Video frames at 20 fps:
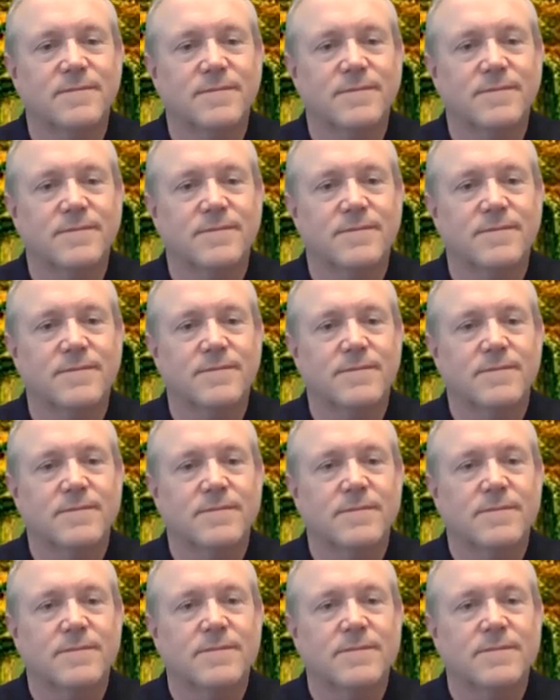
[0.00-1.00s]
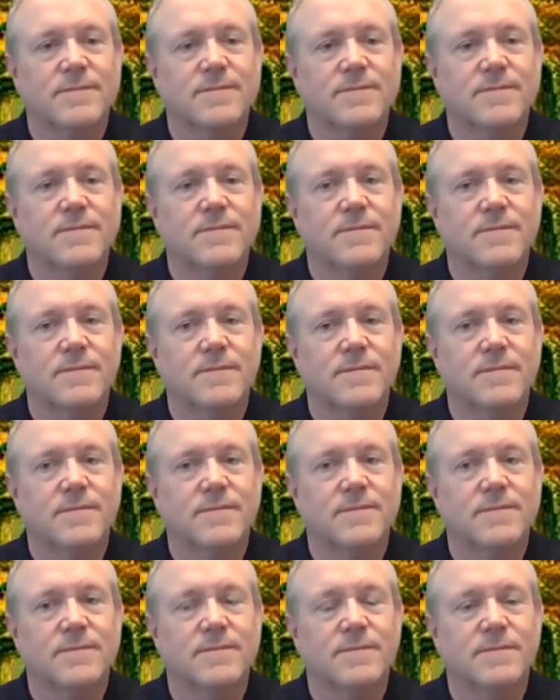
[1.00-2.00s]

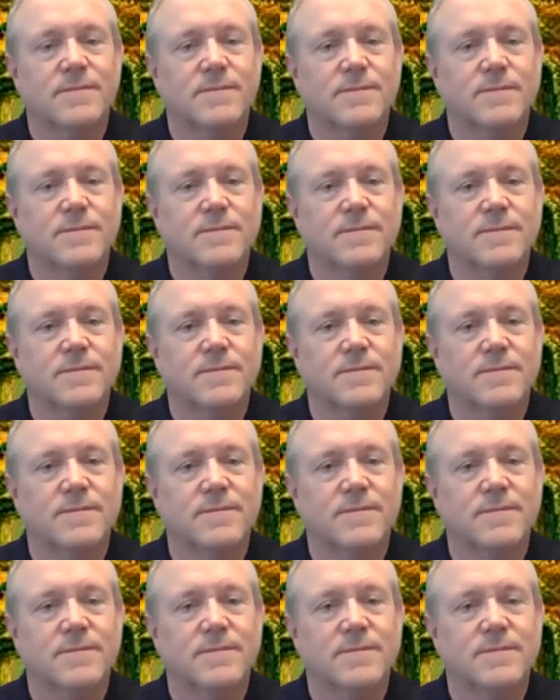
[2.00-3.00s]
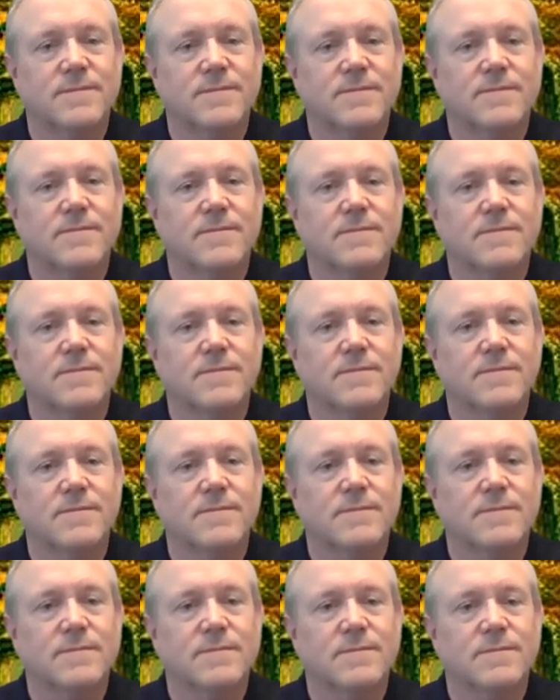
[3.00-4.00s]

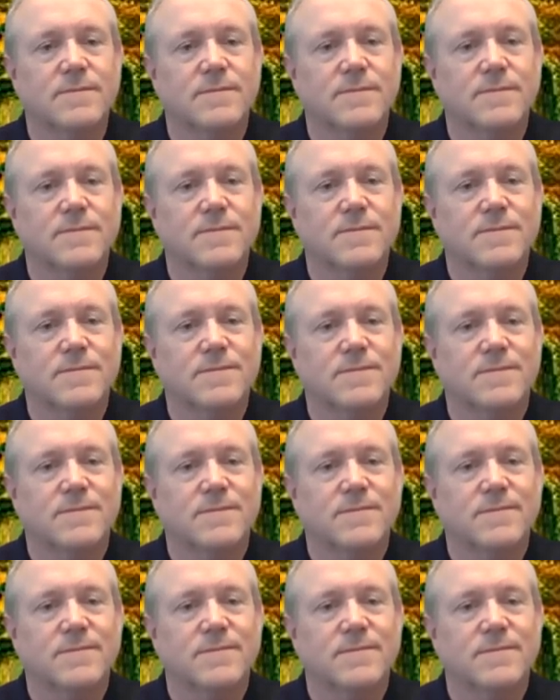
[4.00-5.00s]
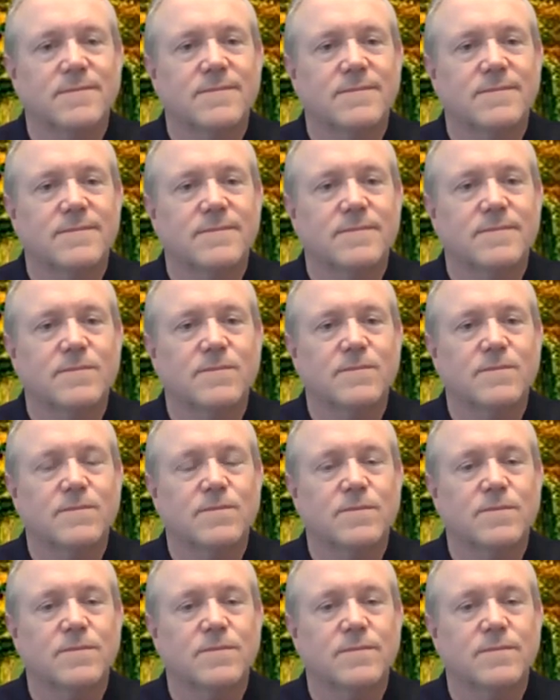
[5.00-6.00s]

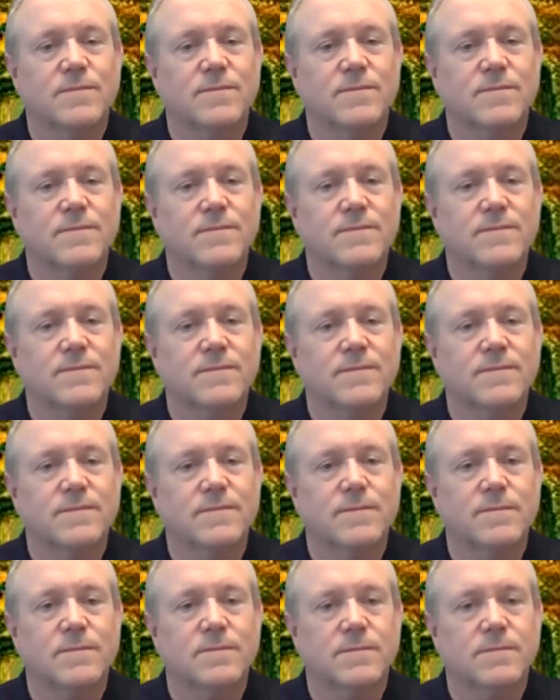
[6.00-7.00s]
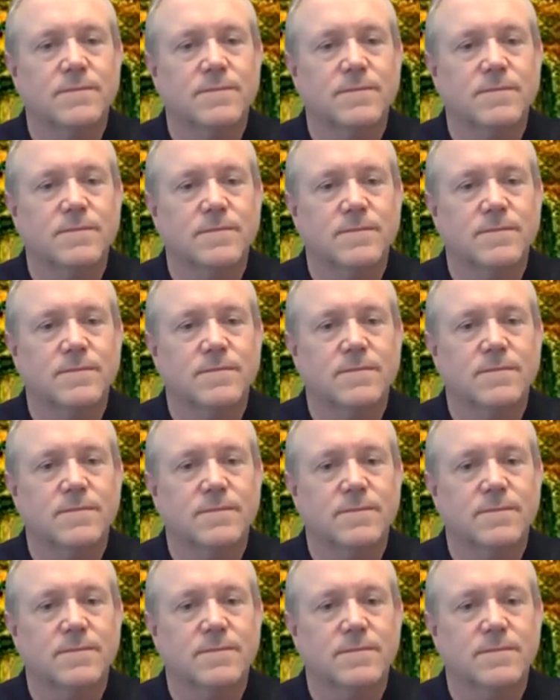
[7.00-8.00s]
(silent)